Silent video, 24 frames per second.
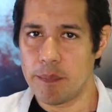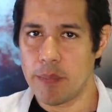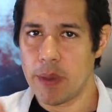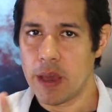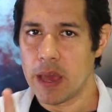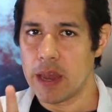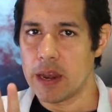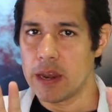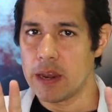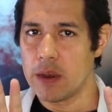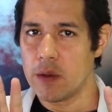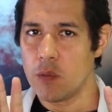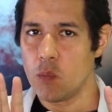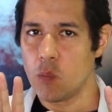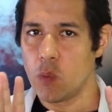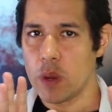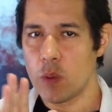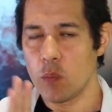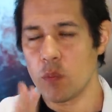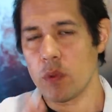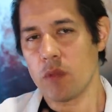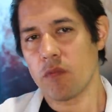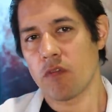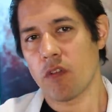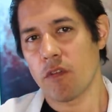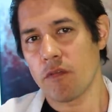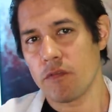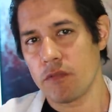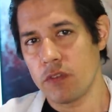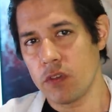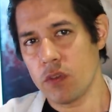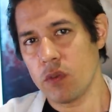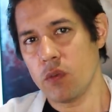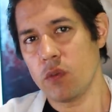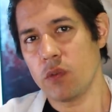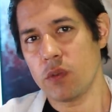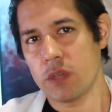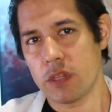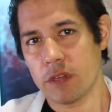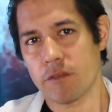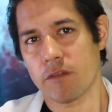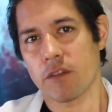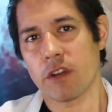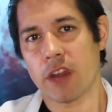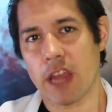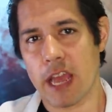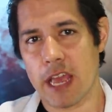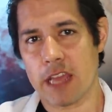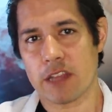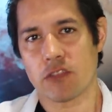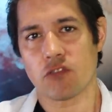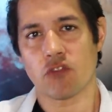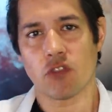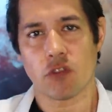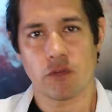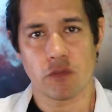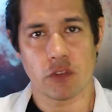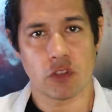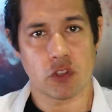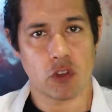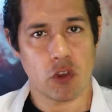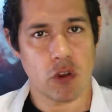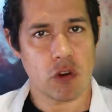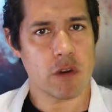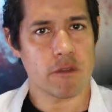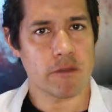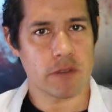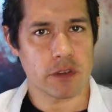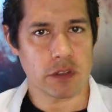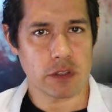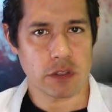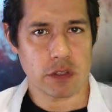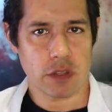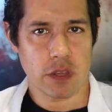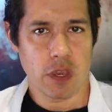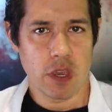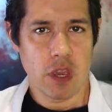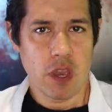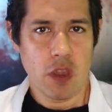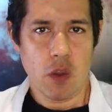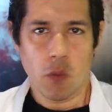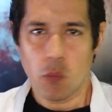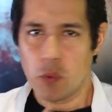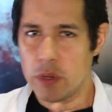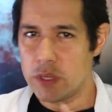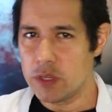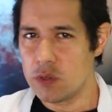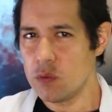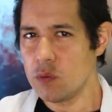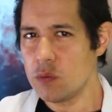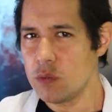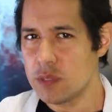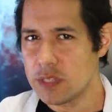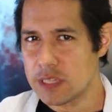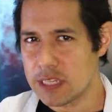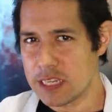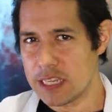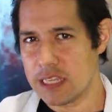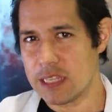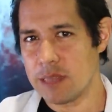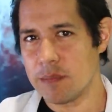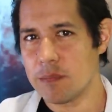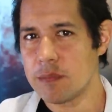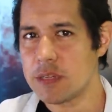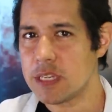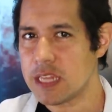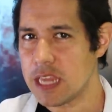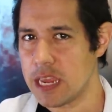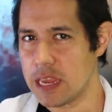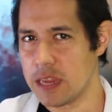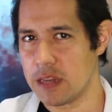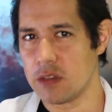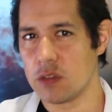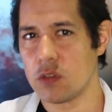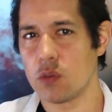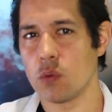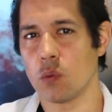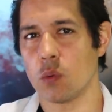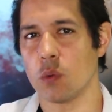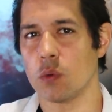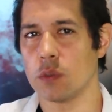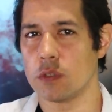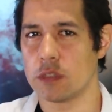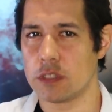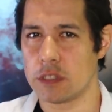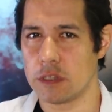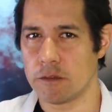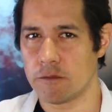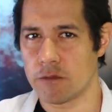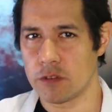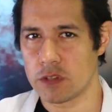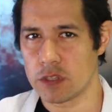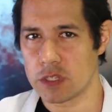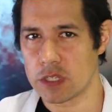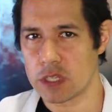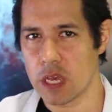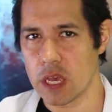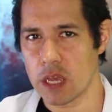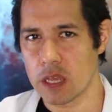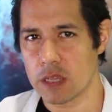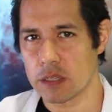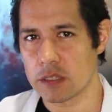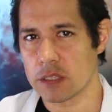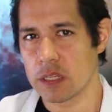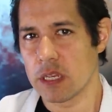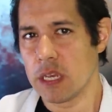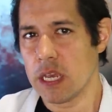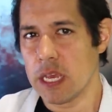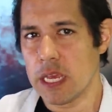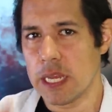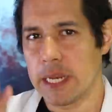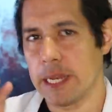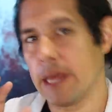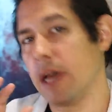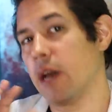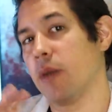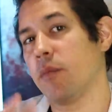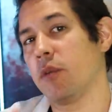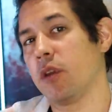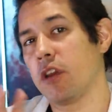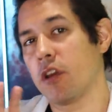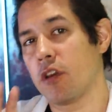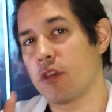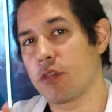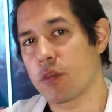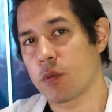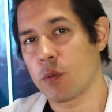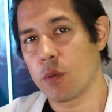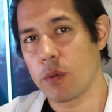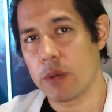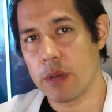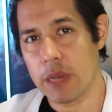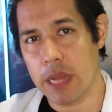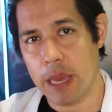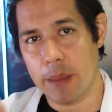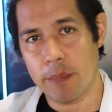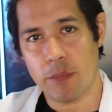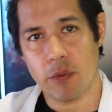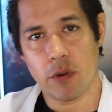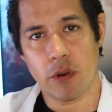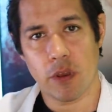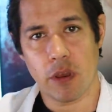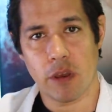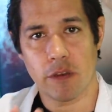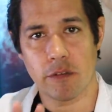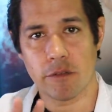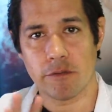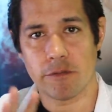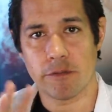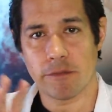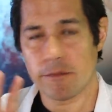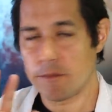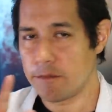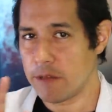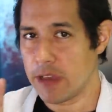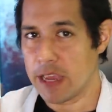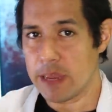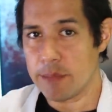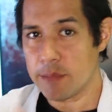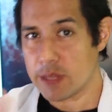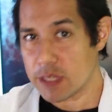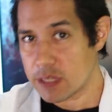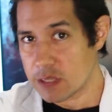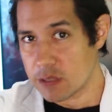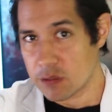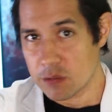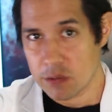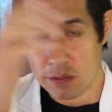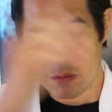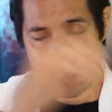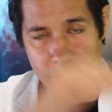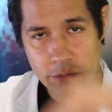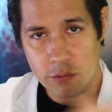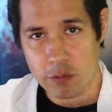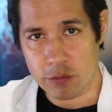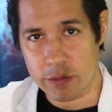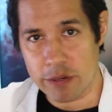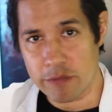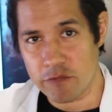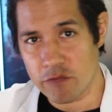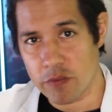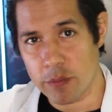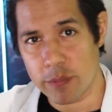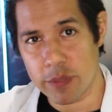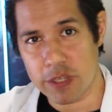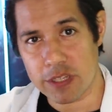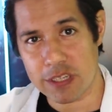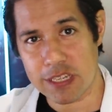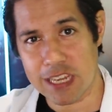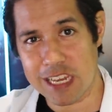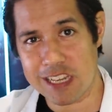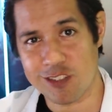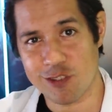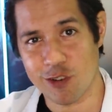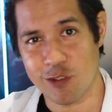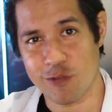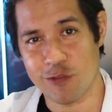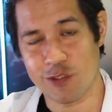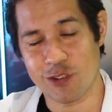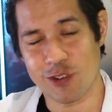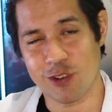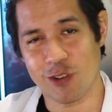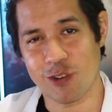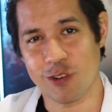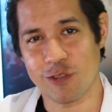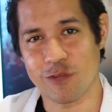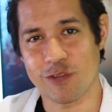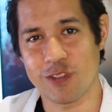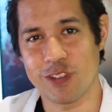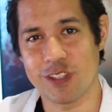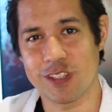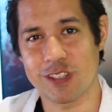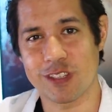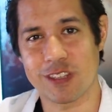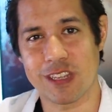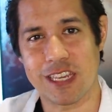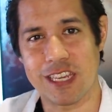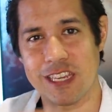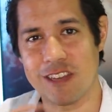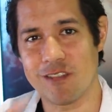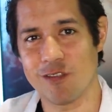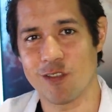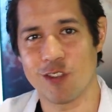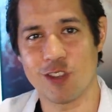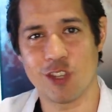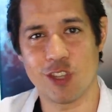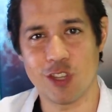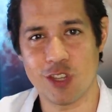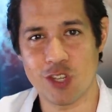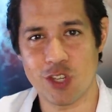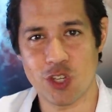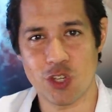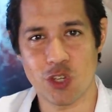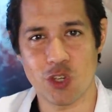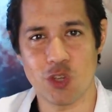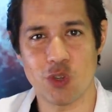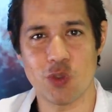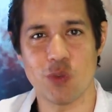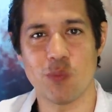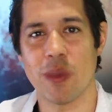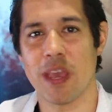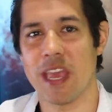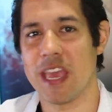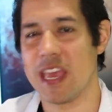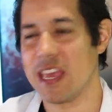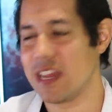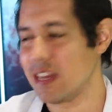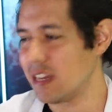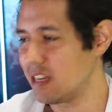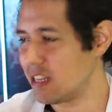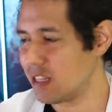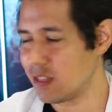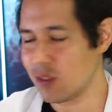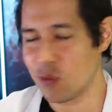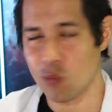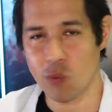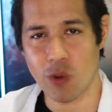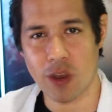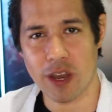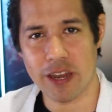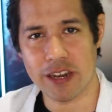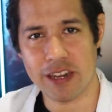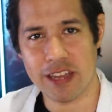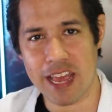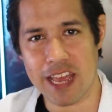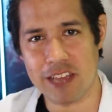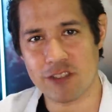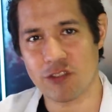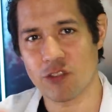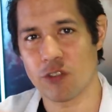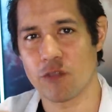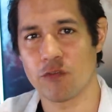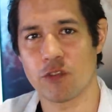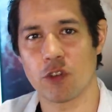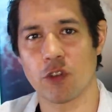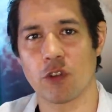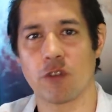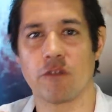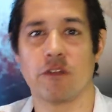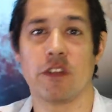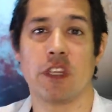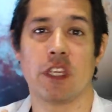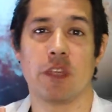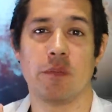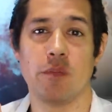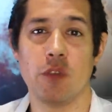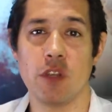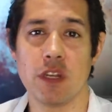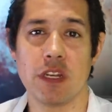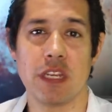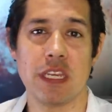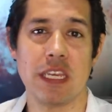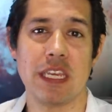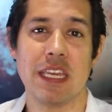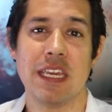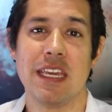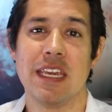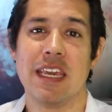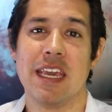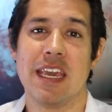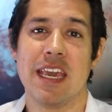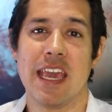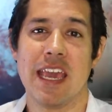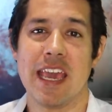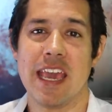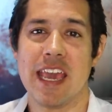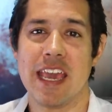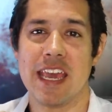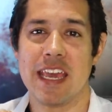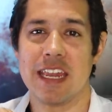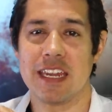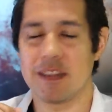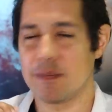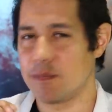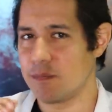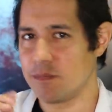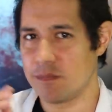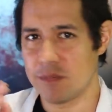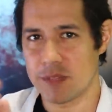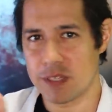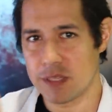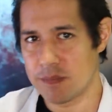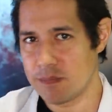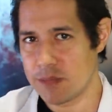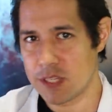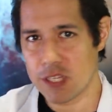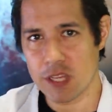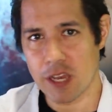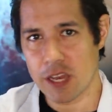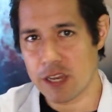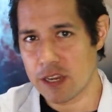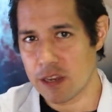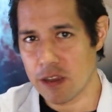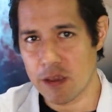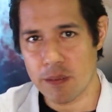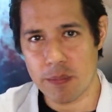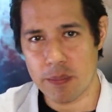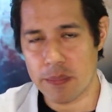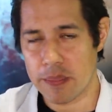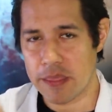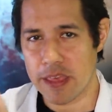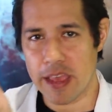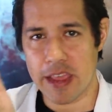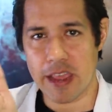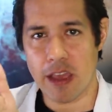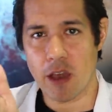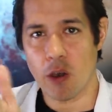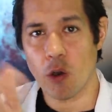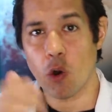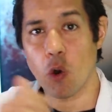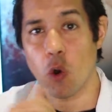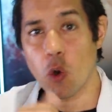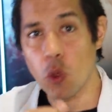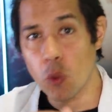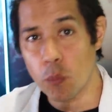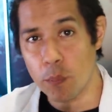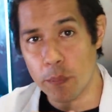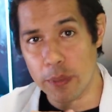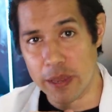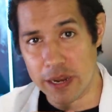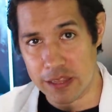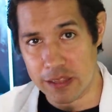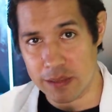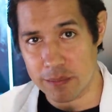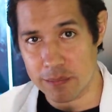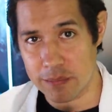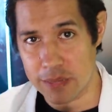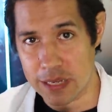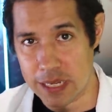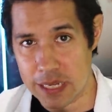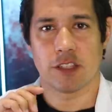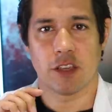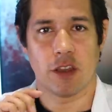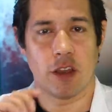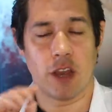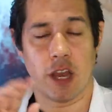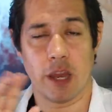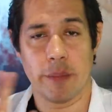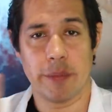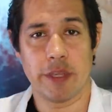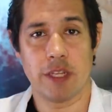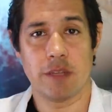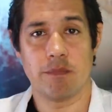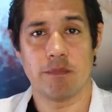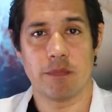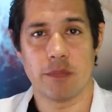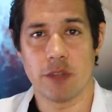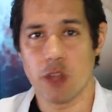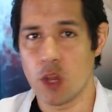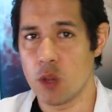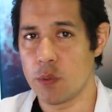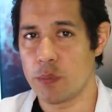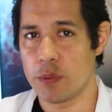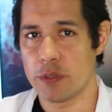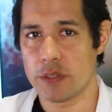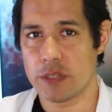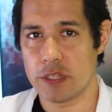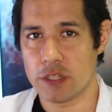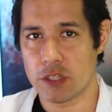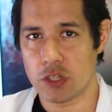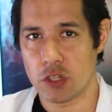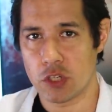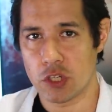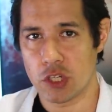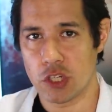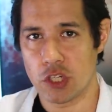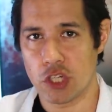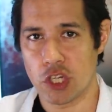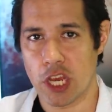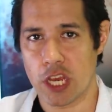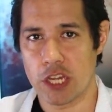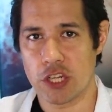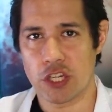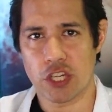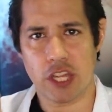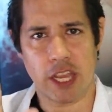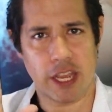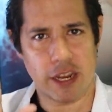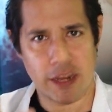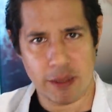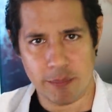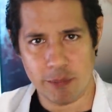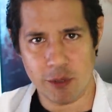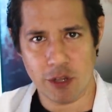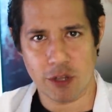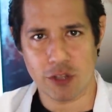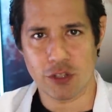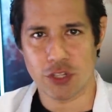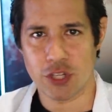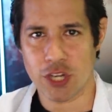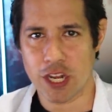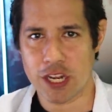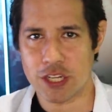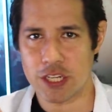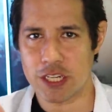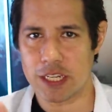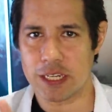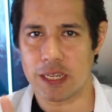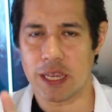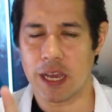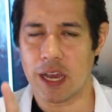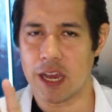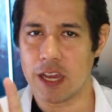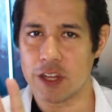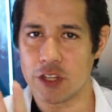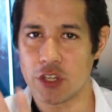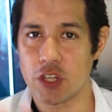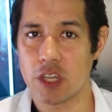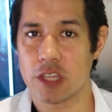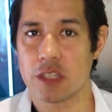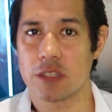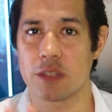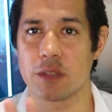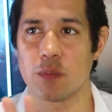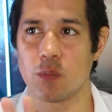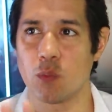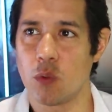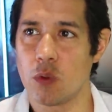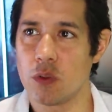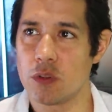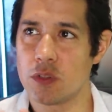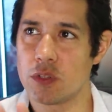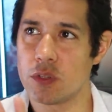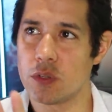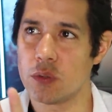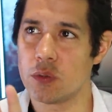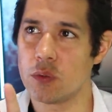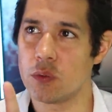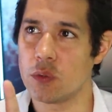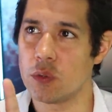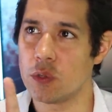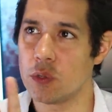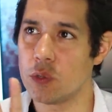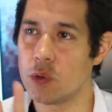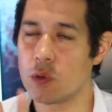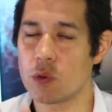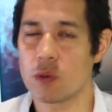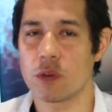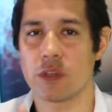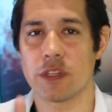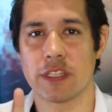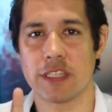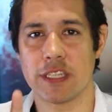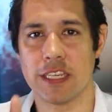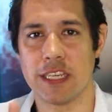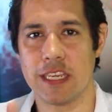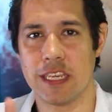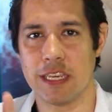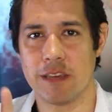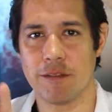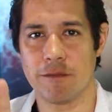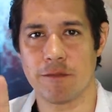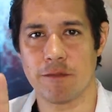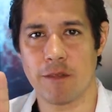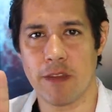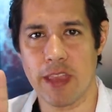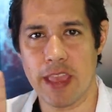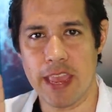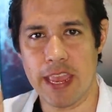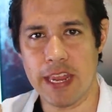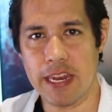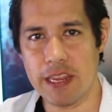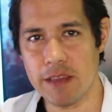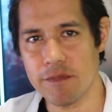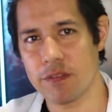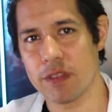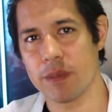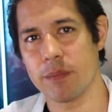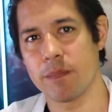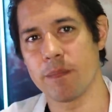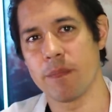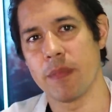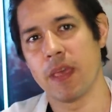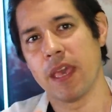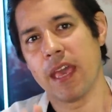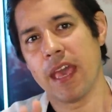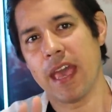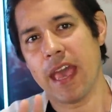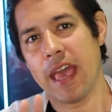But when we review different astrophotographers, we do see them tend towards different styles. Now I'm going to go through a number of famous or infamous astrophotographers here on YouTube and in the wider astrophotography community. And side note, they are all better than me. So I'm in no position to judge, and I'm not judging. I just want to look to see if any of them